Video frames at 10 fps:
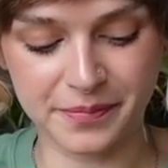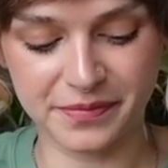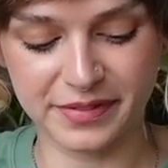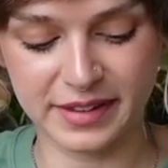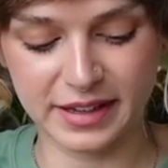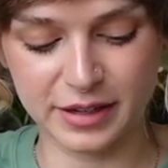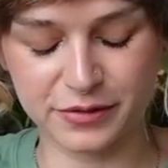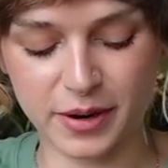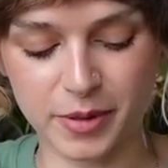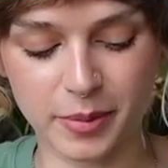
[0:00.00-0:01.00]

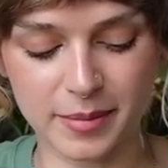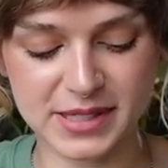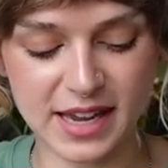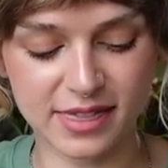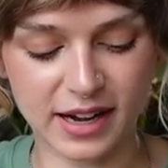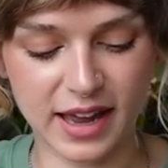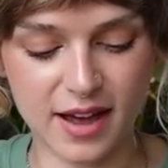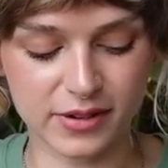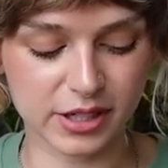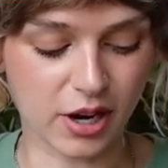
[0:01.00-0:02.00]
from the website that I
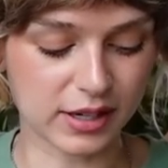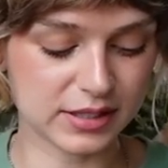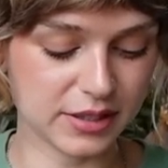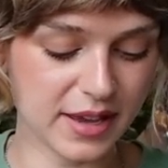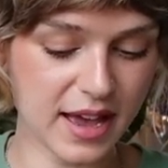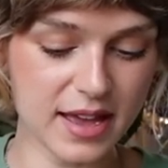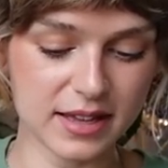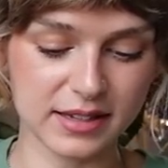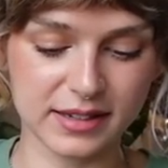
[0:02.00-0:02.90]
haven't gotten to yet.